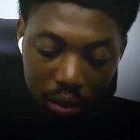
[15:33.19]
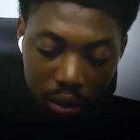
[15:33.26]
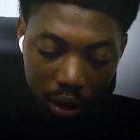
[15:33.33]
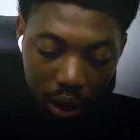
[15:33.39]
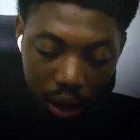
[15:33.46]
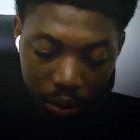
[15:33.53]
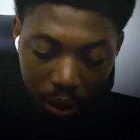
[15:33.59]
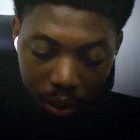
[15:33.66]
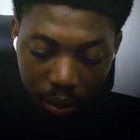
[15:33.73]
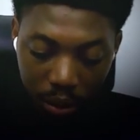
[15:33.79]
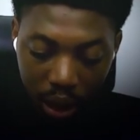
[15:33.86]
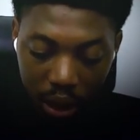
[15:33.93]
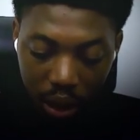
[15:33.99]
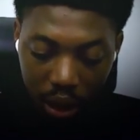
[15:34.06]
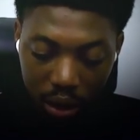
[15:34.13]
Keep in
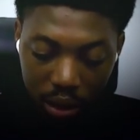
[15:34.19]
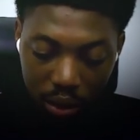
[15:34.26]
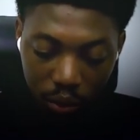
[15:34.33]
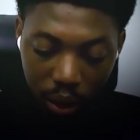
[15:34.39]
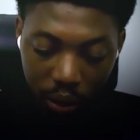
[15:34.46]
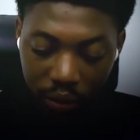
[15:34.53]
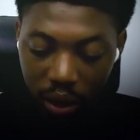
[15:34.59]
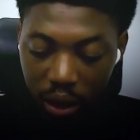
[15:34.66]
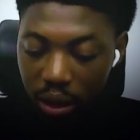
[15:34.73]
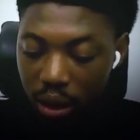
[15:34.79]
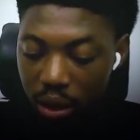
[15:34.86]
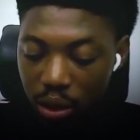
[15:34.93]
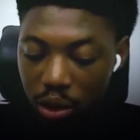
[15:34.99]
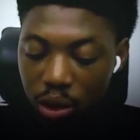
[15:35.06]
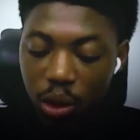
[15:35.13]
mind that we have already
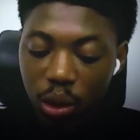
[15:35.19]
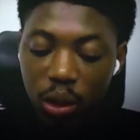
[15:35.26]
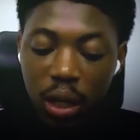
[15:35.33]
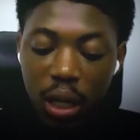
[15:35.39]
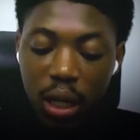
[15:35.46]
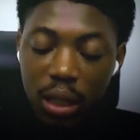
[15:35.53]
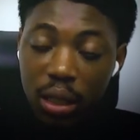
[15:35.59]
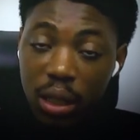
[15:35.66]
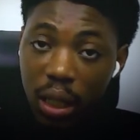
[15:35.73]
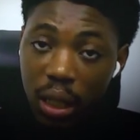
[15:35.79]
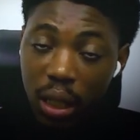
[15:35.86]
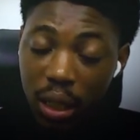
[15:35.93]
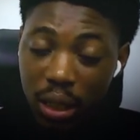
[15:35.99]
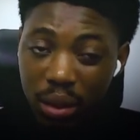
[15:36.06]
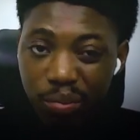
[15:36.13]
installed
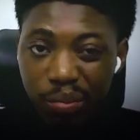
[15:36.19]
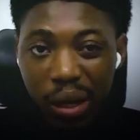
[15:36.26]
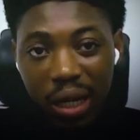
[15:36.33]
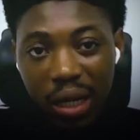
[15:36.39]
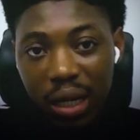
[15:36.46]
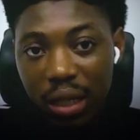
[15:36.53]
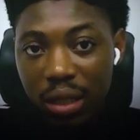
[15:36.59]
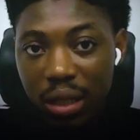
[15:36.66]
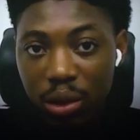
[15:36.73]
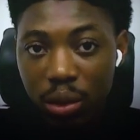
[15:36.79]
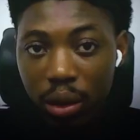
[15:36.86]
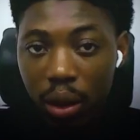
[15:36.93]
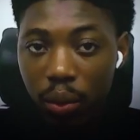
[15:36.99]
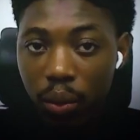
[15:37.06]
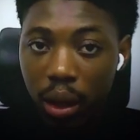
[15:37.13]
Genkit package
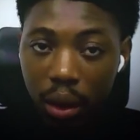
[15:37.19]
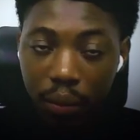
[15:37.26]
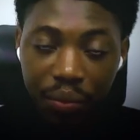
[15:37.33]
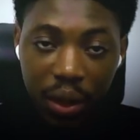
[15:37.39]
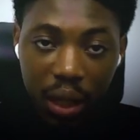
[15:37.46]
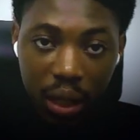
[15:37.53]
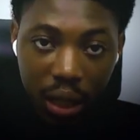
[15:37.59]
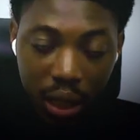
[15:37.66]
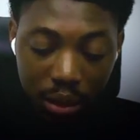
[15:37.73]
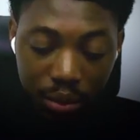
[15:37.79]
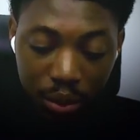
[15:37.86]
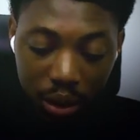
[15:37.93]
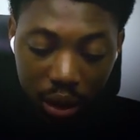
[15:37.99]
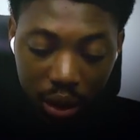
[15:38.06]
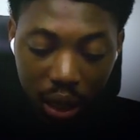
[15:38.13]
into our that
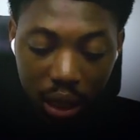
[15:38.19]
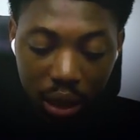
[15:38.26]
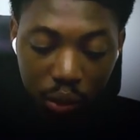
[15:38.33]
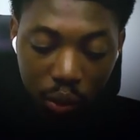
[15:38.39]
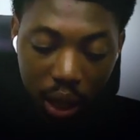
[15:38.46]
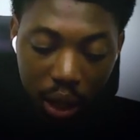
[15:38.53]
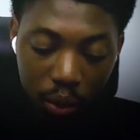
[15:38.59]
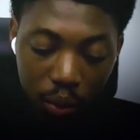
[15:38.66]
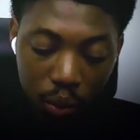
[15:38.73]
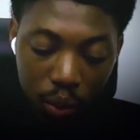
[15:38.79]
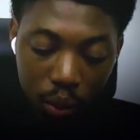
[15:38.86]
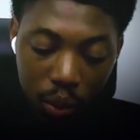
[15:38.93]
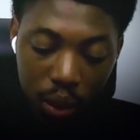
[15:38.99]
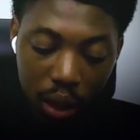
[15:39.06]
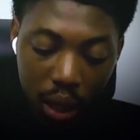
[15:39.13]
project. That's why
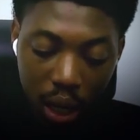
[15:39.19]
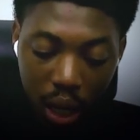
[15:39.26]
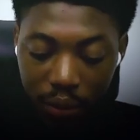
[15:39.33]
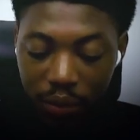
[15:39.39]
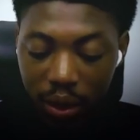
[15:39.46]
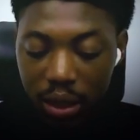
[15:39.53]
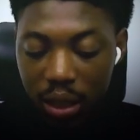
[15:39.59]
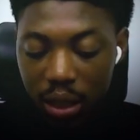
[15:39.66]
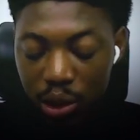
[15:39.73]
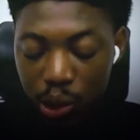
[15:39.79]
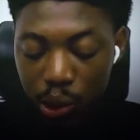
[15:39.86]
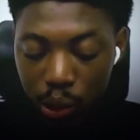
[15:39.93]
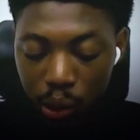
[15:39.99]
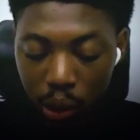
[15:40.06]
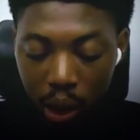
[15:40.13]
we have access
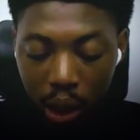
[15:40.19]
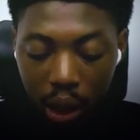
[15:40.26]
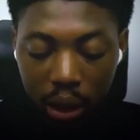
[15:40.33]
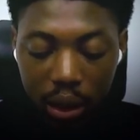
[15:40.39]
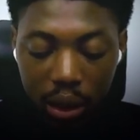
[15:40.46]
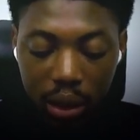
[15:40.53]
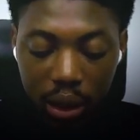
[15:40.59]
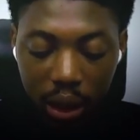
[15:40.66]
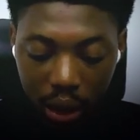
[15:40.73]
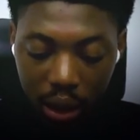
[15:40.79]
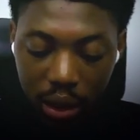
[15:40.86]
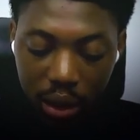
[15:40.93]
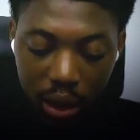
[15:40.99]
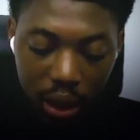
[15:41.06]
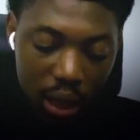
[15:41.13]
to the
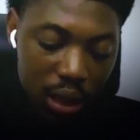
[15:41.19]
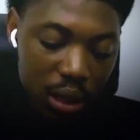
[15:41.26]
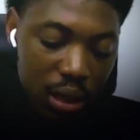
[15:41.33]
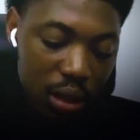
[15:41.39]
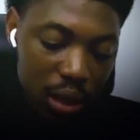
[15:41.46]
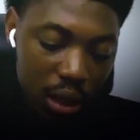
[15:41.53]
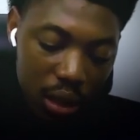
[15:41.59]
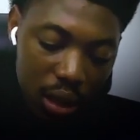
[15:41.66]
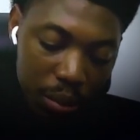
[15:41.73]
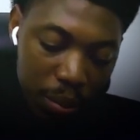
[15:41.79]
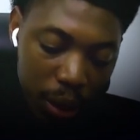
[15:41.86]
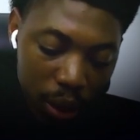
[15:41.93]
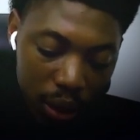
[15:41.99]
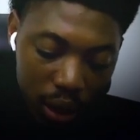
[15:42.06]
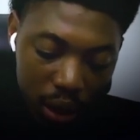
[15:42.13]
Genkit class. Then the
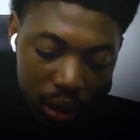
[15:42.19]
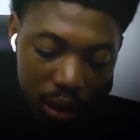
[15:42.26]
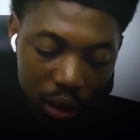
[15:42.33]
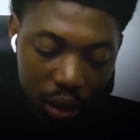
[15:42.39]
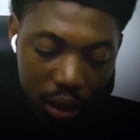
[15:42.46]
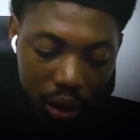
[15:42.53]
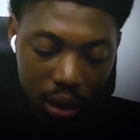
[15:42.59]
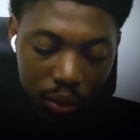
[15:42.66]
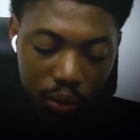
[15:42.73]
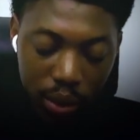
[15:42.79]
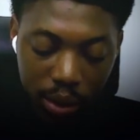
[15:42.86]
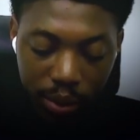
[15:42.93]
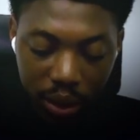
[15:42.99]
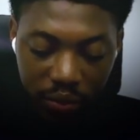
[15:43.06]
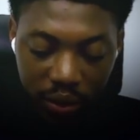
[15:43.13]
plugin, we
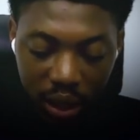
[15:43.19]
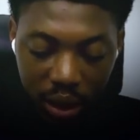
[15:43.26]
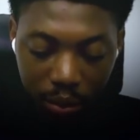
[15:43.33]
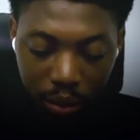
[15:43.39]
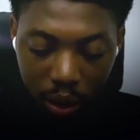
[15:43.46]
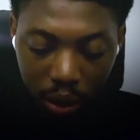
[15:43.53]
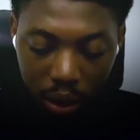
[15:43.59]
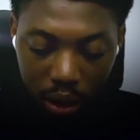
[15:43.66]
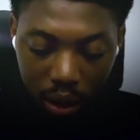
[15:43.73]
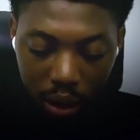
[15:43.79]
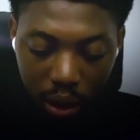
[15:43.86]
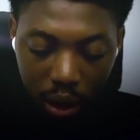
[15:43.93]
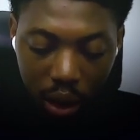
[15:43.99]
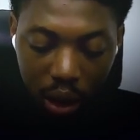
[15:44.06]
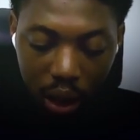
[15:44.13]
specify the plugin
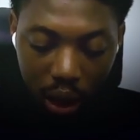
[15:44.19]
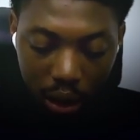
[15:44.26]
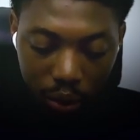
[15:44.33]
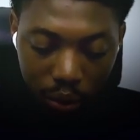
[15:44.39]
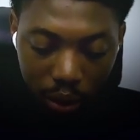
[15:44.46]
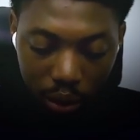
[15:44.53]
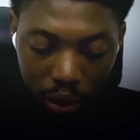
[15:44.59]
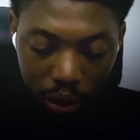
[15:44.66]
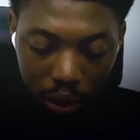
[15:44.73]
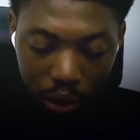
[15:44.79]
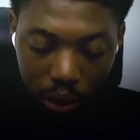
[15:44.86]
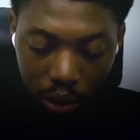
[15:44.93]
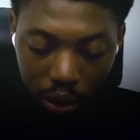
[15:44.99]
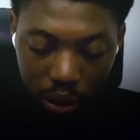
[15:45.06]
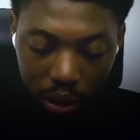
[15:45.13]
that we want to
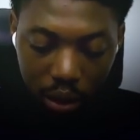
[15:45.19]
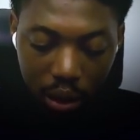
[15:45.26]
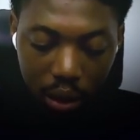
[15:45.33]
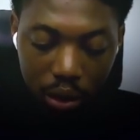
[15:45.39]
use.